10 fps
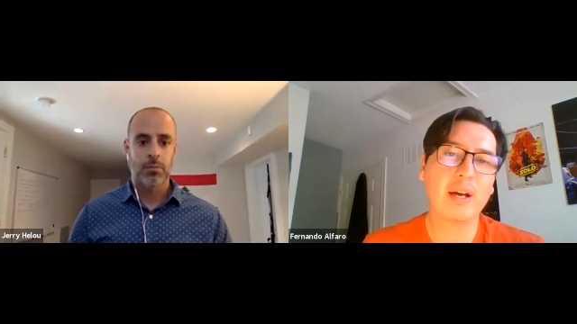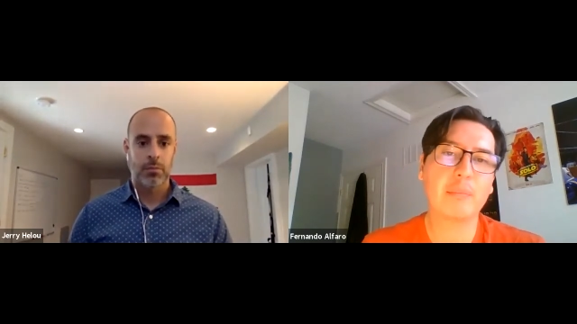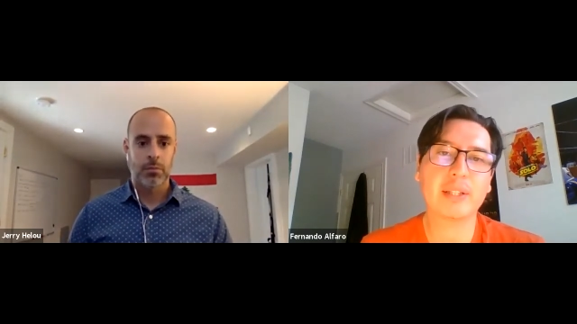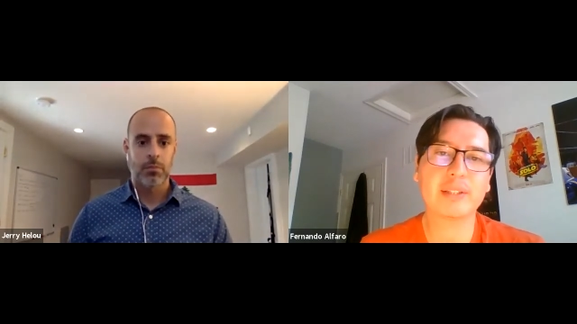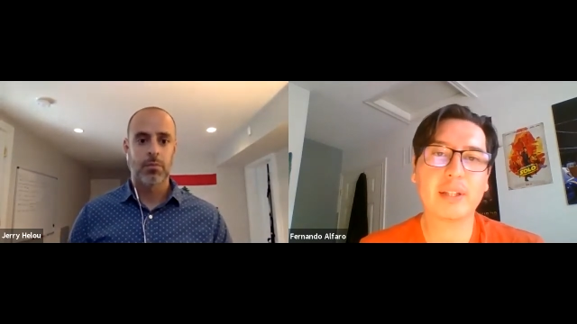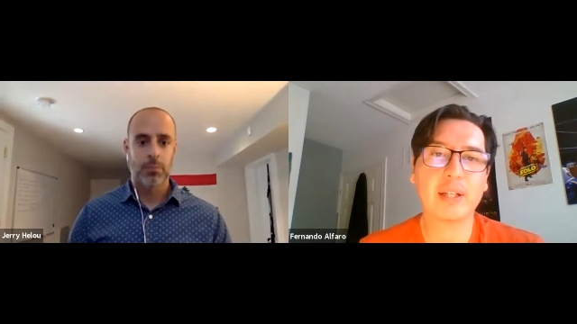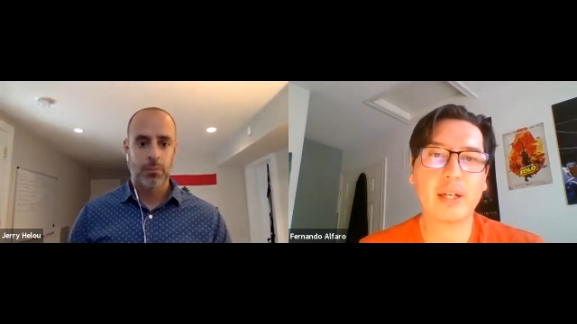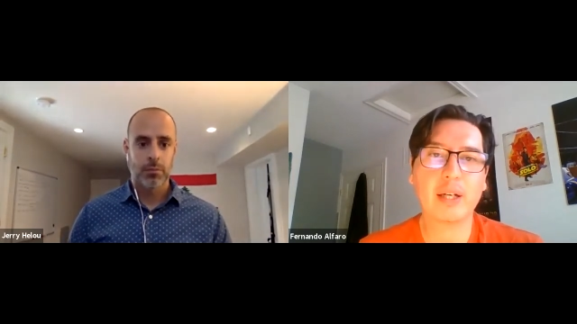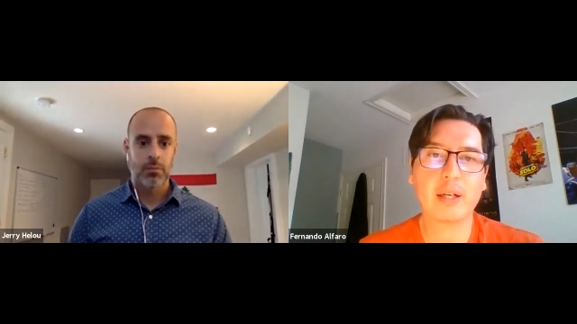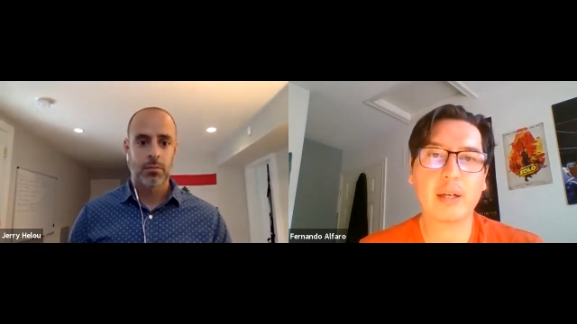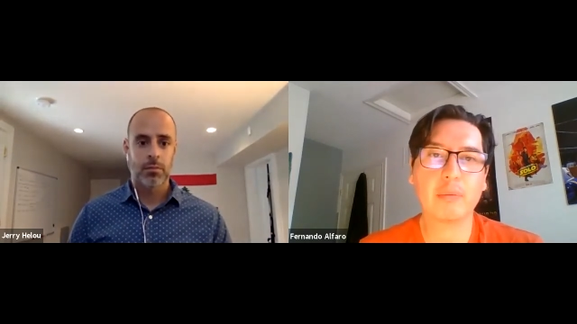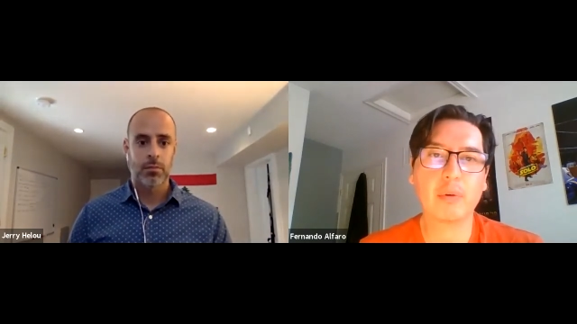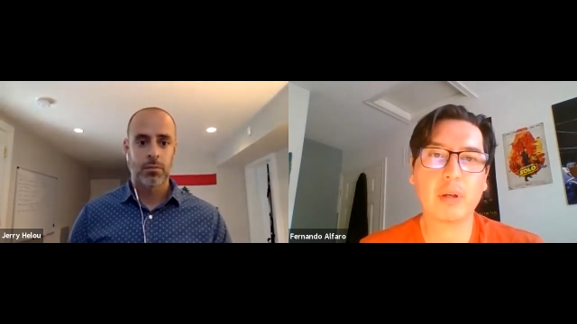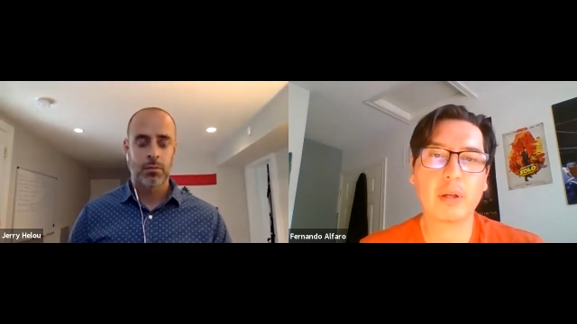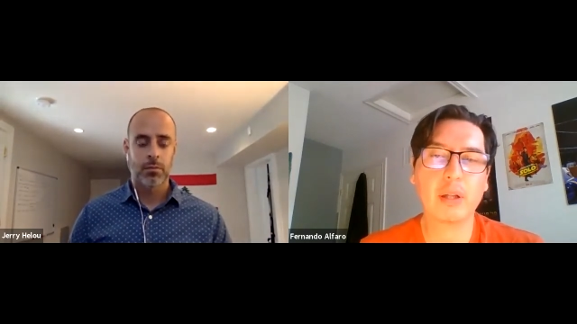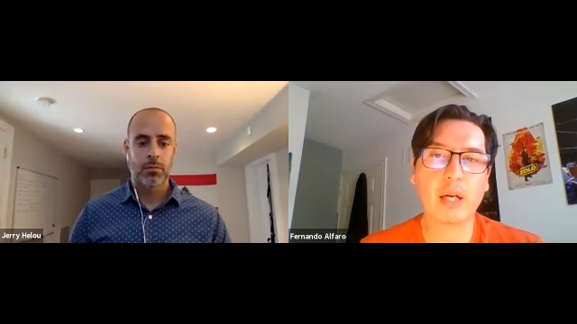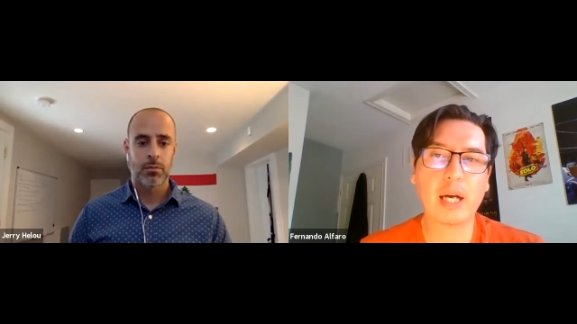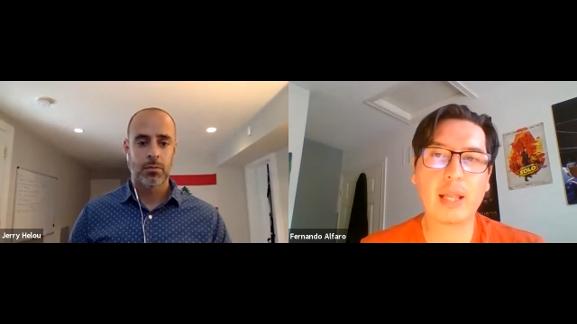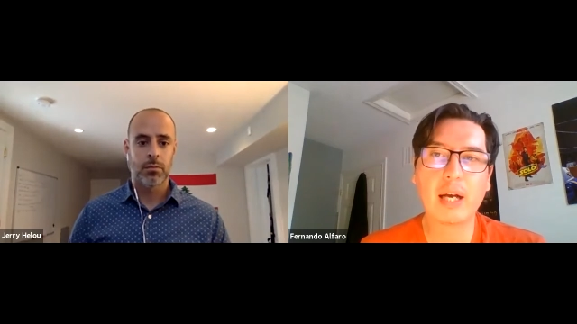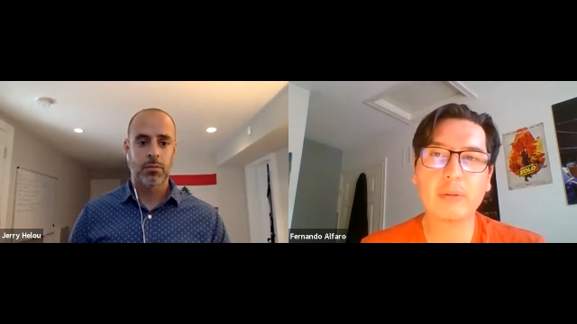Speaker 1: But uh,
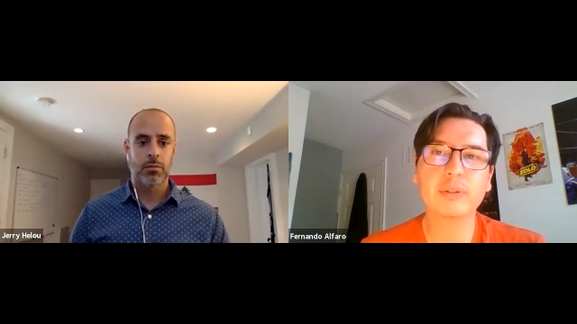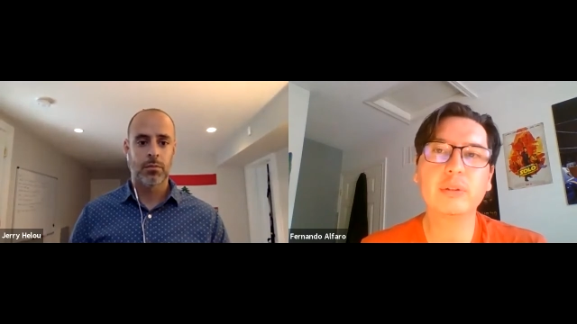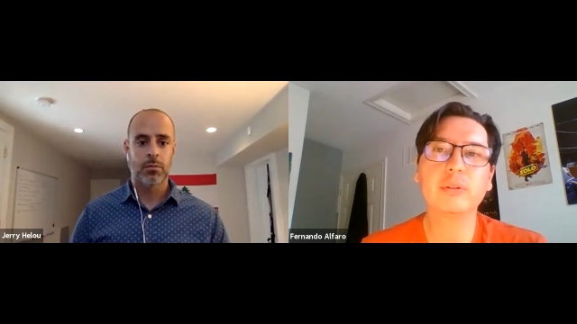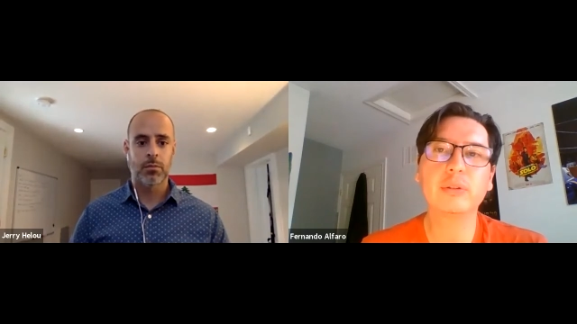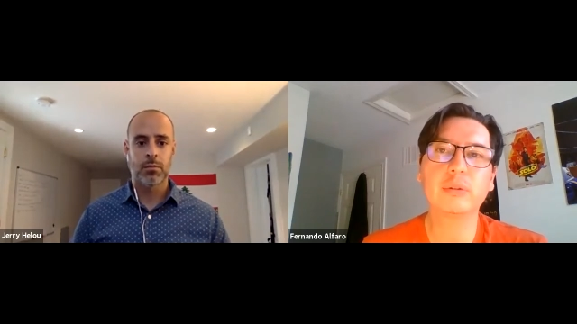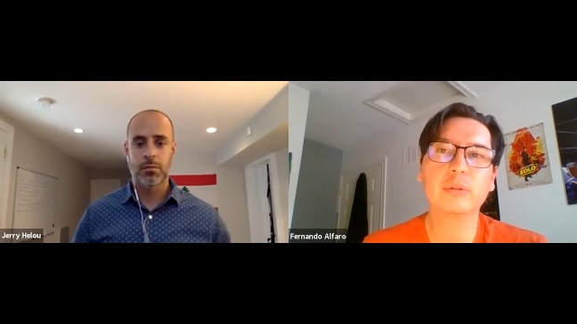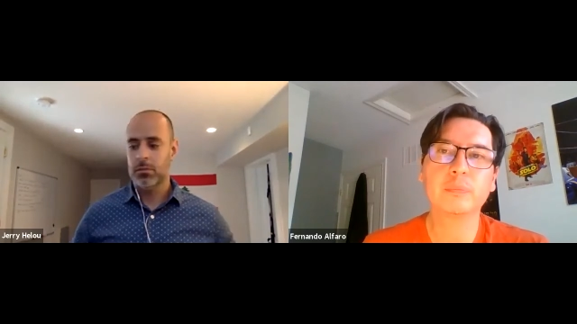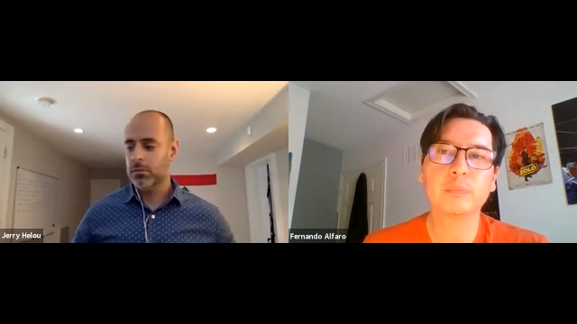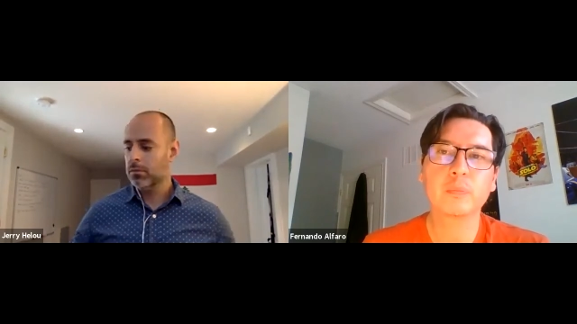allows you to